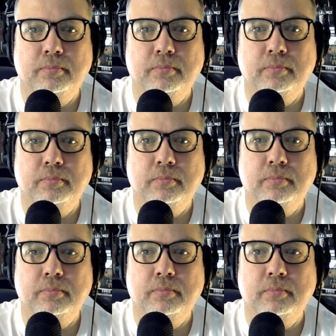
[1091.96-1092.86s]

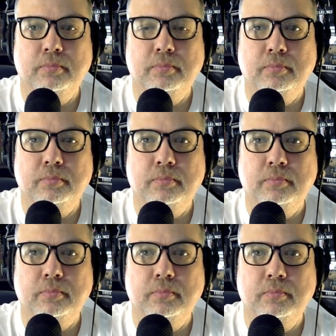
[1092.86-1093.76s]

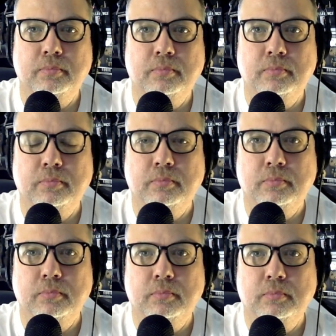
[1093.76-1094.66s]

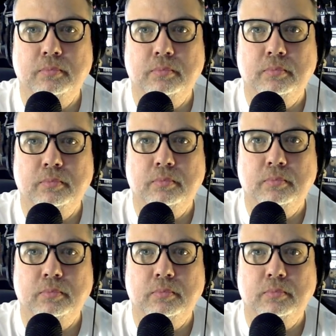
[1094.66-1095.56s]

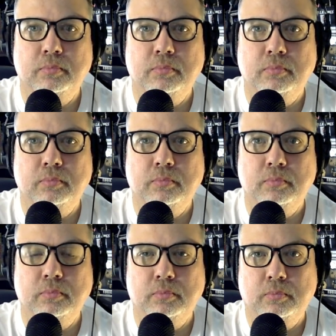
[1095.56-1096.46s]

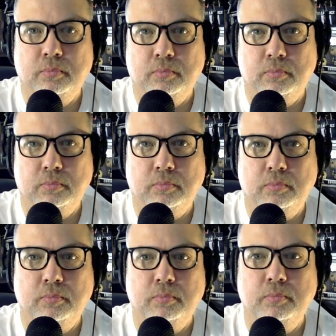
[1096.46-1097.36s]

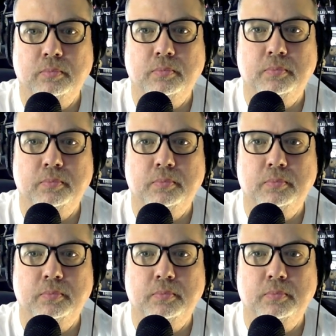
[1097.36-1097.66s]
(silent)